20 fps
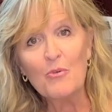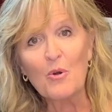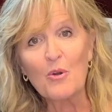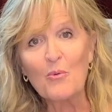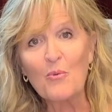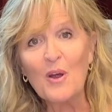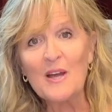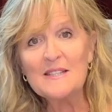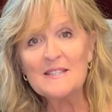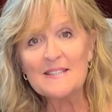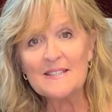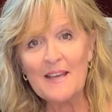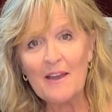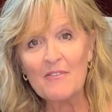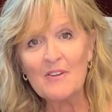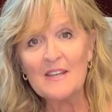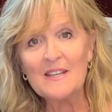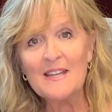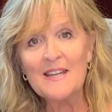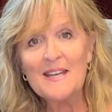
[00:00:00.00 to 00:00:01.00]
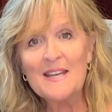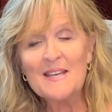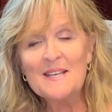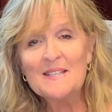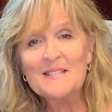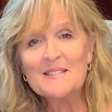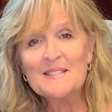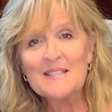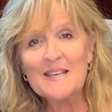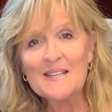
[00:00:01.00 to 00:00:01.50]

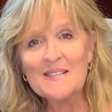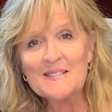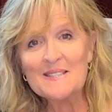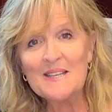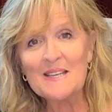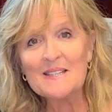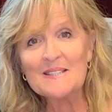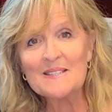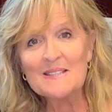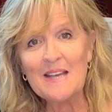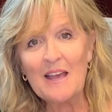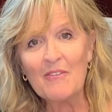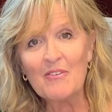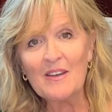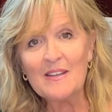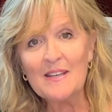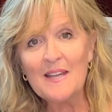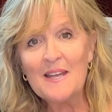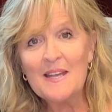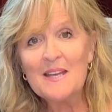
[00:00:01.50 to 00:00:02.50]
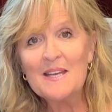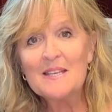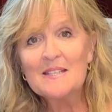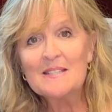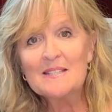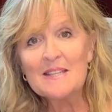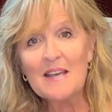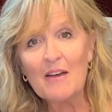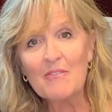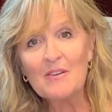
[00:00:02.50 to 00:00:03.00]

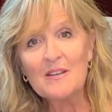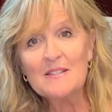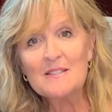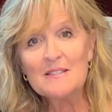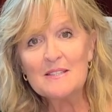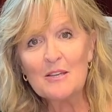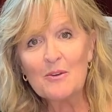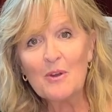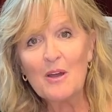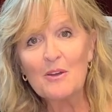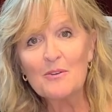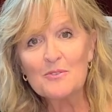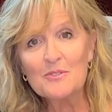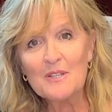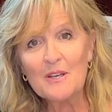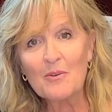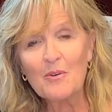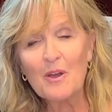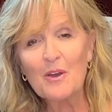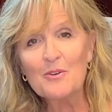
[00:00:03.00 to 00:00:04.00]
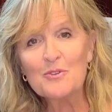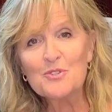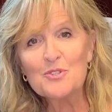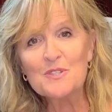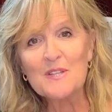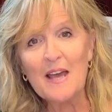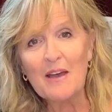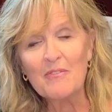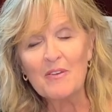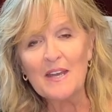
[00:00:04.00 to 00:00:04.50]

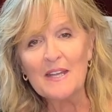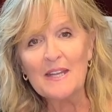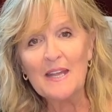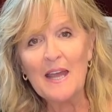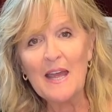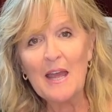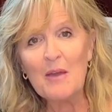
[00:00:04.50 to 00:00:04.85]
417-667-7007,